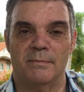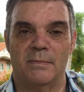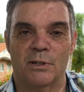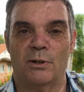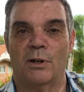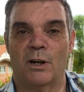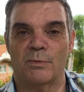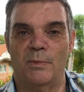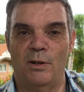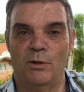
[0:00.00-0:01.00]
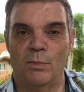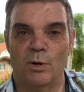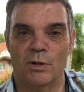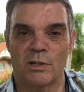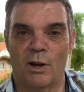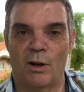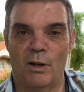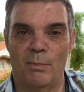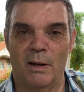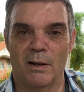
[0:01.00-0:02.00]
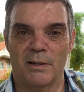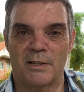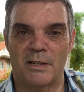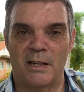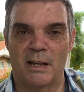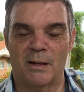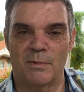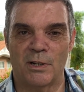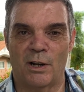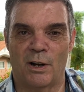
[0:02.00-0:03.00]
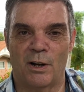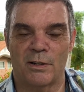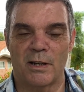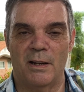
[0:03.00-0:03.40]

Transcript: It's going to cost me humongous lawyer bills to take them to court.